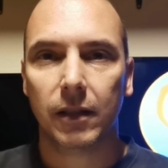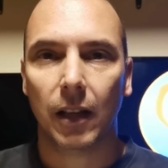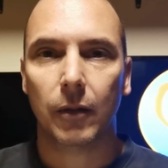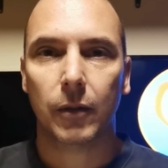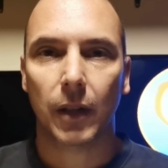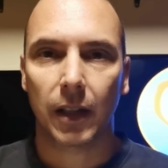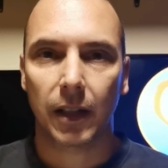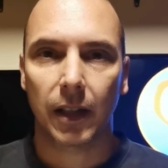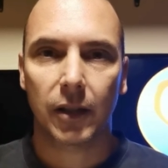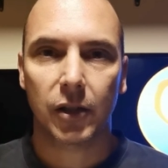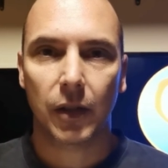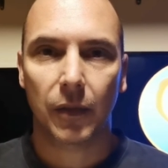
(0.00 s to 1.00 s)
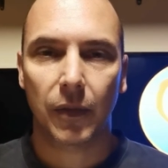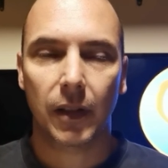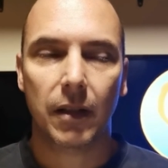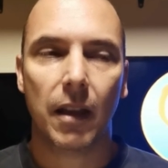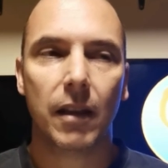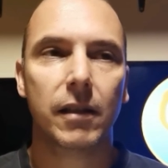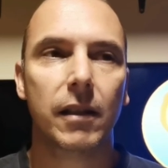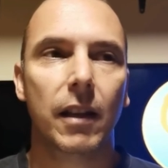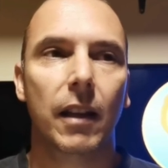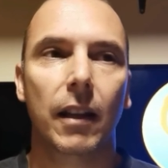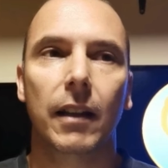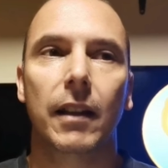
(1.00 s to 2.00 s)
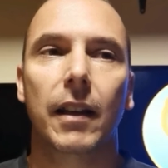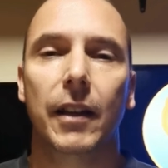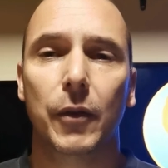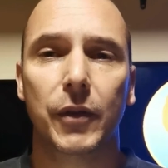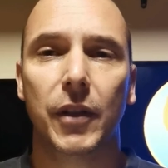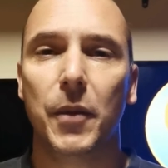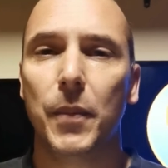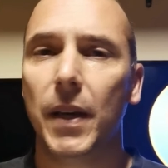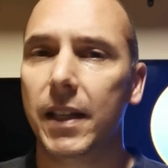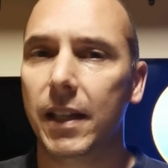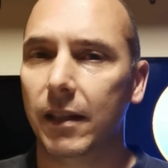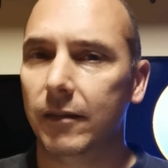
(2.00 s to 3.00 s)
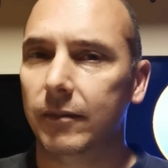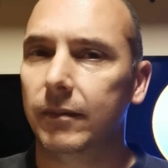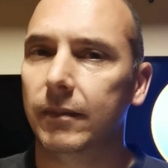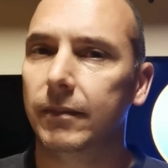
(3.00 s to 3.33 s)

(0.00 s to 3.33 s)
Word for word: how I actually fix things, and also the baking,